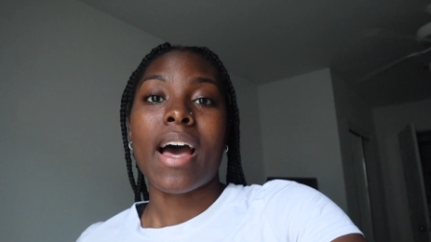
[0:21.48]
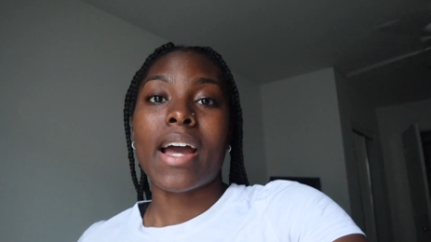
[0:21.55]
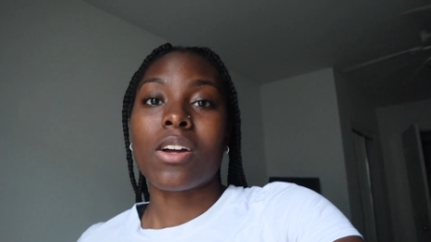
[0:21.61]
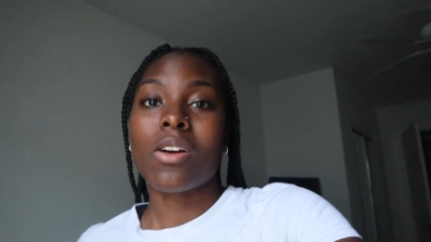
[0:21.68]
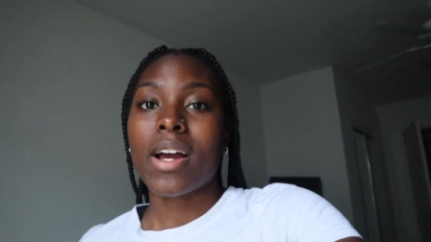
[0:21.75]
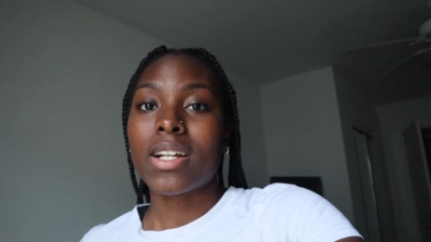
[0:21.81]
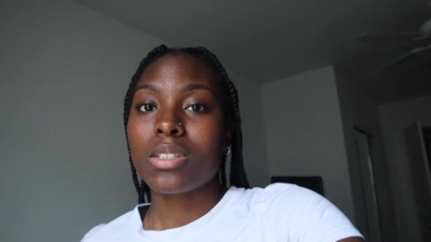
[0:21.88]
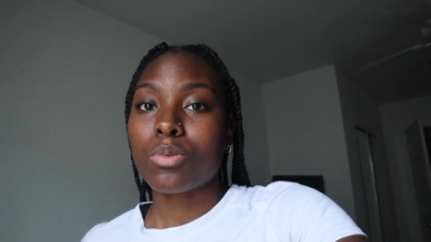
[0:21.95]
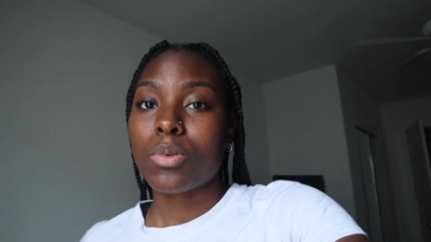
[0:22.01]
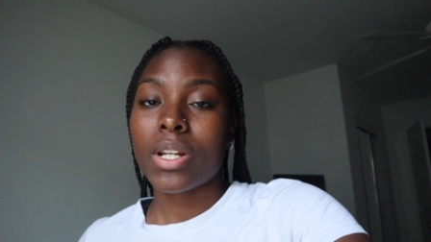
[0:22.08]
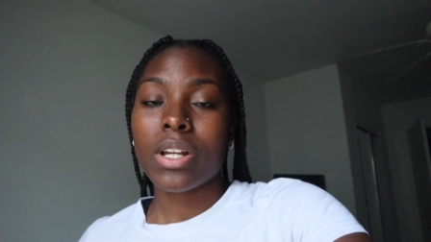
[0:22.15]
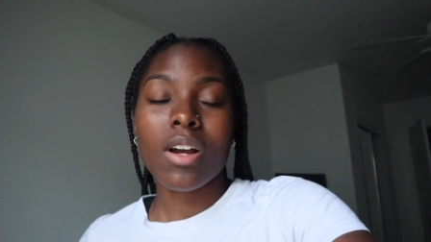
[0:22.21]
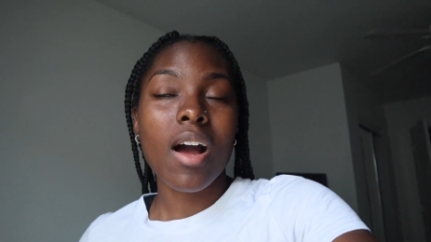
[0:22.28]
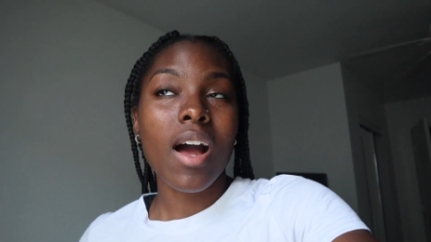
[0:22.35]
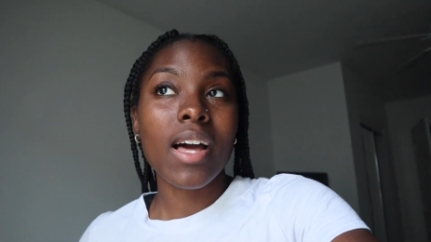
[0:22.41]
I
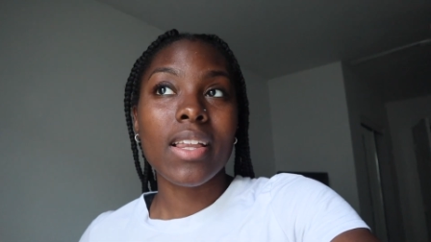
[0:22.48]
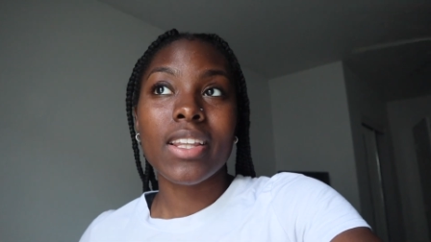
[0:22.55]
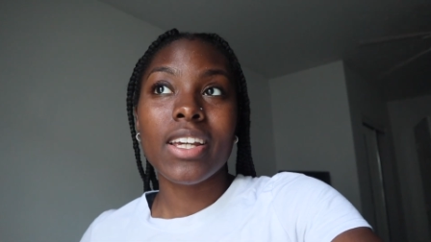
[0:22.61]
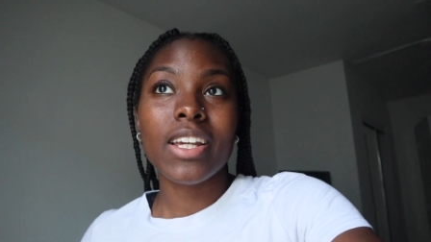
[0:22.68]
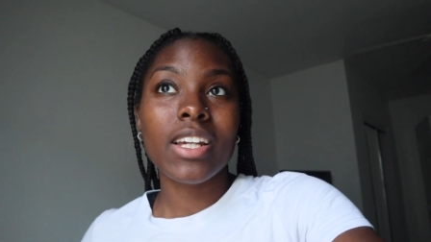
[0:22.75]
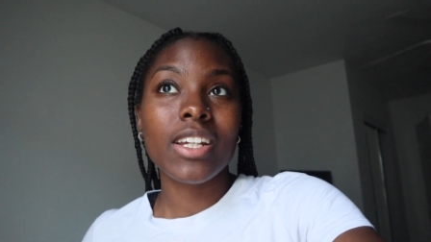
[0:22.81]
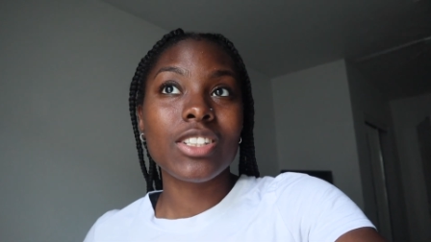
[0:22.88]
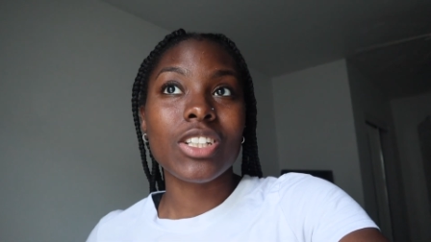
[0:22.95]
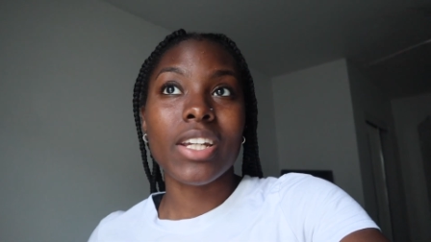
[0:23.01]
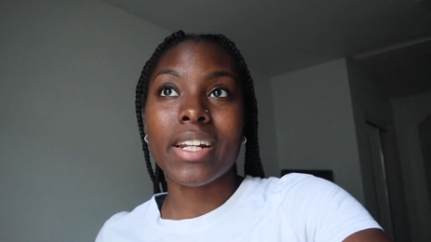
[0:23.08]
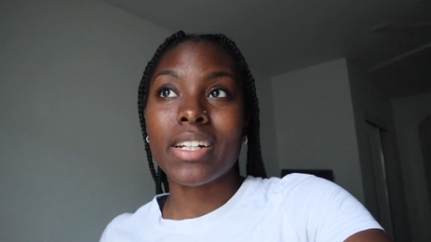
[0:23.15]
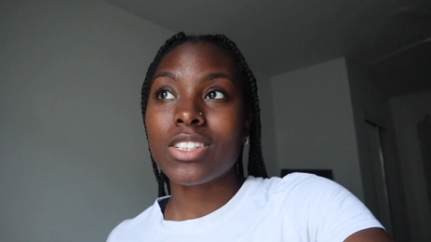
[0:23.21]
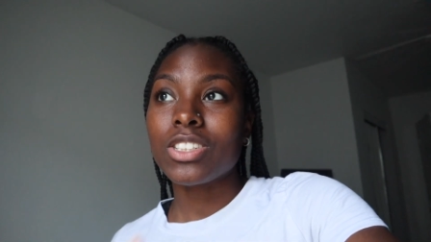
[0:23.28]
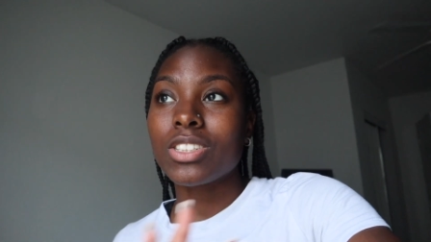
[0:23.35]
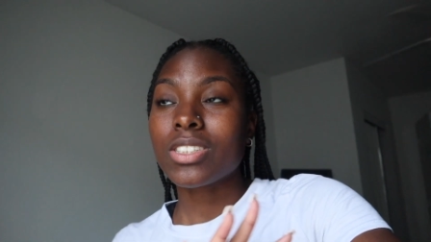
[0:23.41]
graduated college and
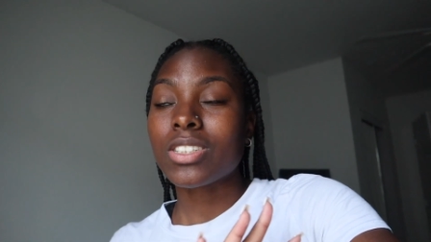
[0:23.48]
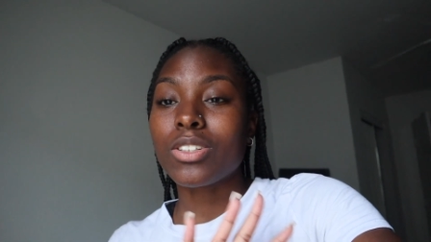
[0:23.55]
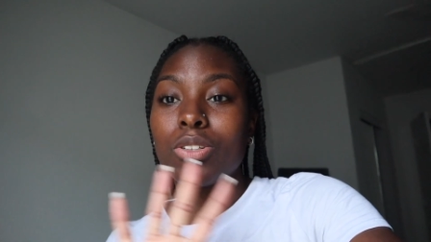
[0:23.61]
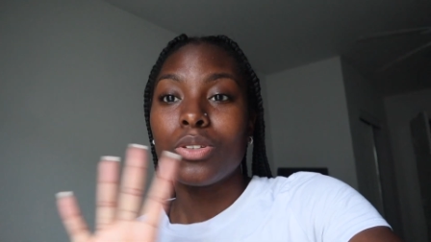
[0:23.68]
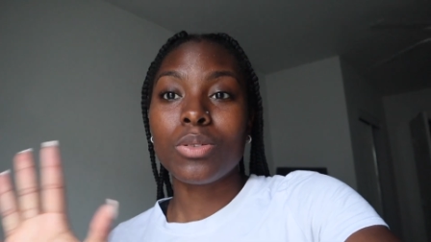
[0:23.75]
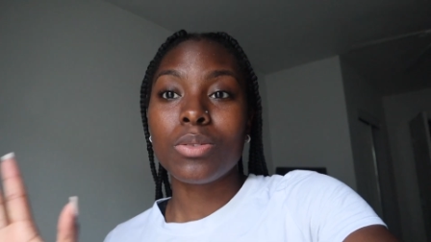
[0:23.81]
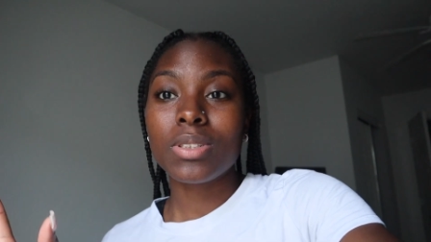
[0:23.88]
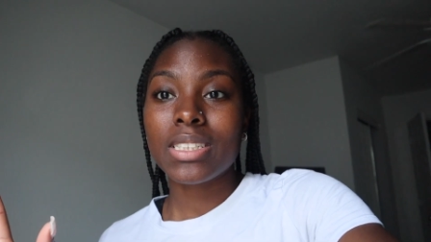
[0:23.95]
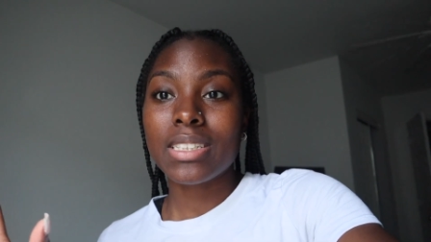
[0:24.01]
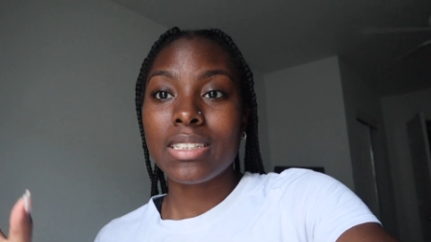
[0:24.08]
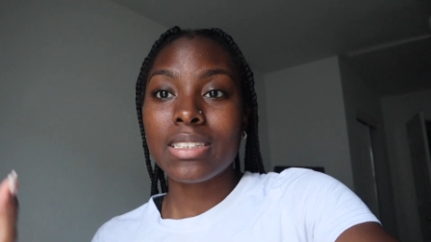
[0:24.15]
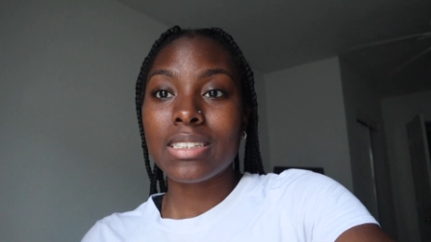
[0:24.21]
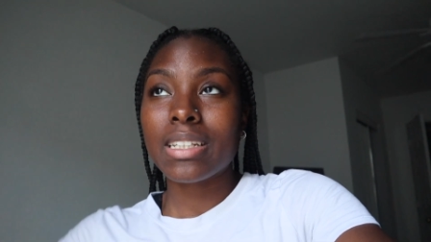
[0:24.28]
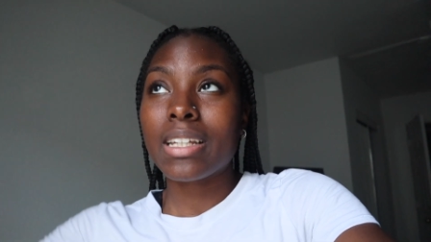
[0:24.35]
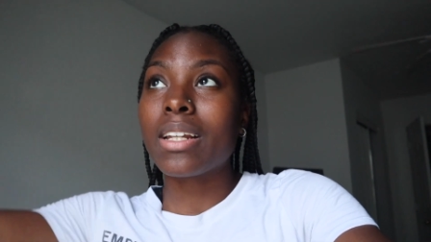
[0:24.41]
it's just a new
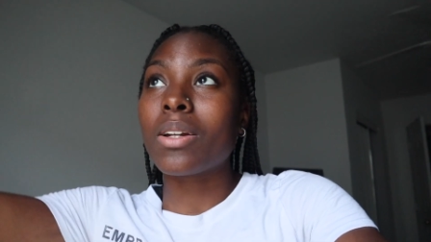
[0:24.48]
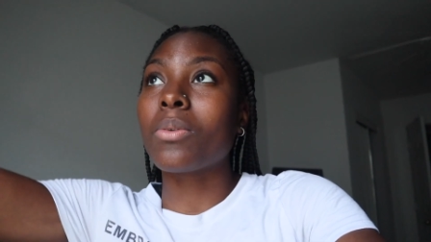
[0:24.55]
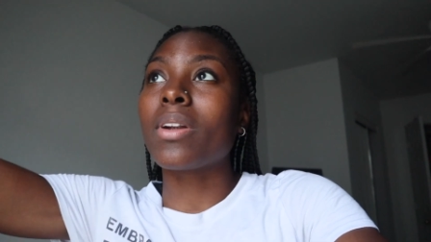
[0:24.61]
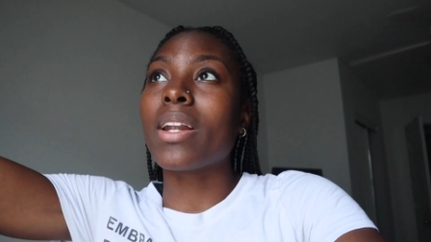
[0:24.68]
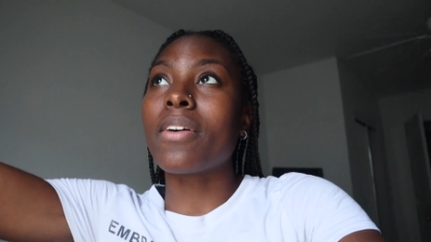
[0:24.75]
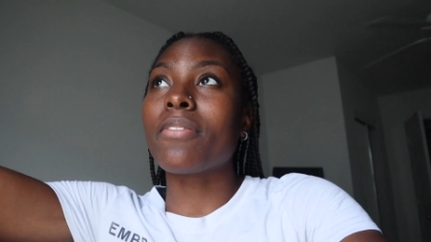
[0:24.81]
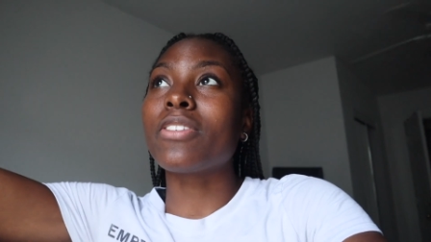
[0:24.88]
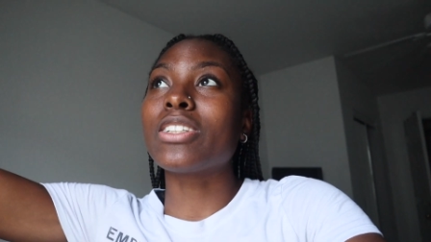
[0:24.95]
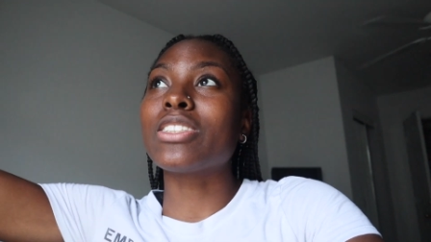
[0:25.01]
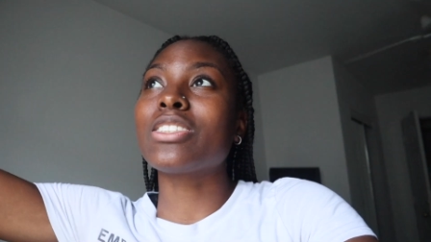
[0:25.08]
season or whatever,